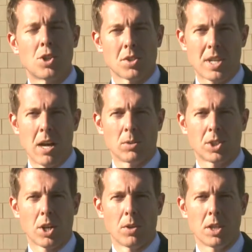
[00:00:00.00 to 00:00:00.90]
Just
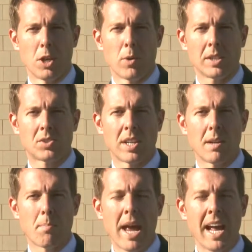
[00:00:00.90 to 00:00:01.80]
hours ago, the U.S.
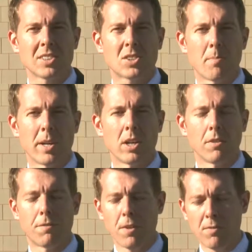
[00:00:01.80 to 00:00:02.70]
Senate passed a
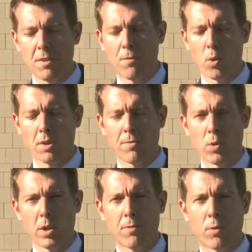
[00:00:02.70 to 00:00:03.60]
bill 54 to
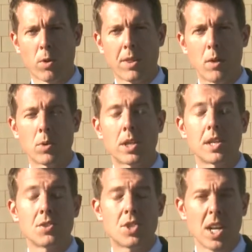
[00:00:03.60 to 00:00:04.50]
44 that
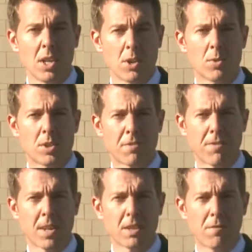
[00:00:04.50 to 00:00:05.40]
would continue
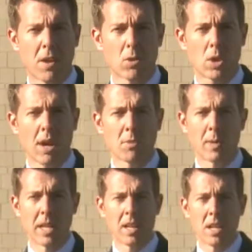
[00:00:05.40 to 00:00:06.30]
to fund the federal
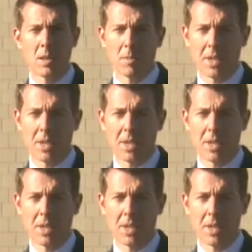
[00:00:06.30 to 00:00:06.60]
government.